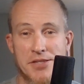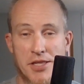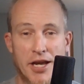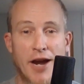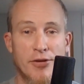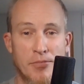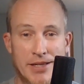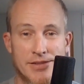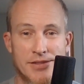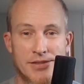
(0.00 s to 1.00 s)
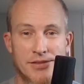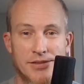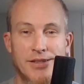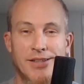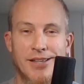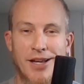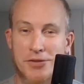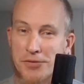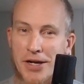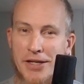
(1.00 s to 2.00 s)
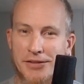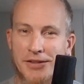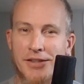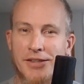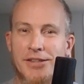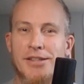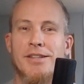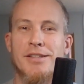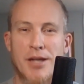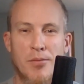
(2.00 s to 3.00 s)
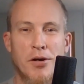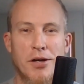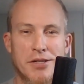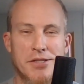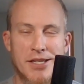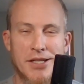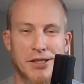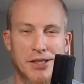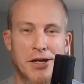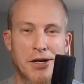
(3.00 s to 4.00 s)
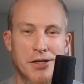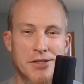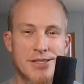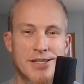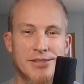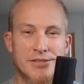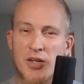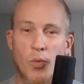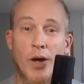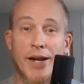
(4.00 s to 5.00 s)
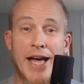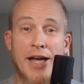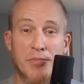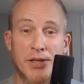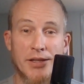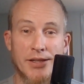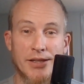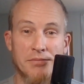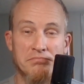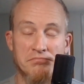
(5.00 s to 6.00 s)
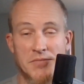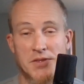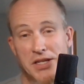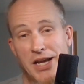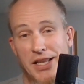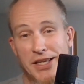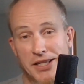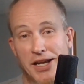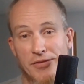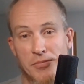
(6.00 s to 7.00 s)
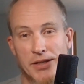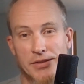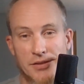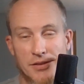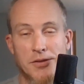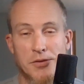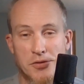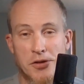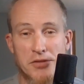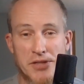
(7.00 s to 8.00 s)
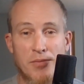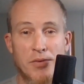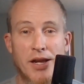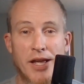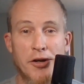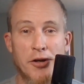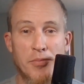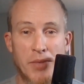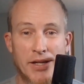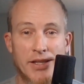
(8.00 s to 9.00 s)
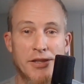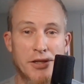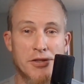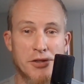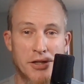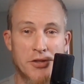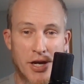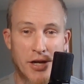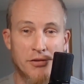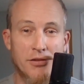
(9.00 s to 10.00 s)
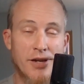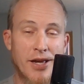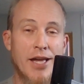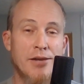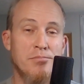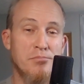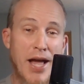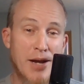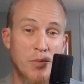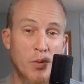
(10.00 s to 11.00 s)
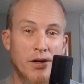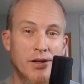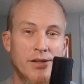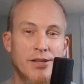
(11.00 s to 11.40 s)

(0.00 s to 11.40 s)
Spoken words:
in the government. That's right. Deborah Augustine and Lena Augustine didn't want accountability, kind of like the government. So Deborah and her buddy, the Attorney General, and Blackmore,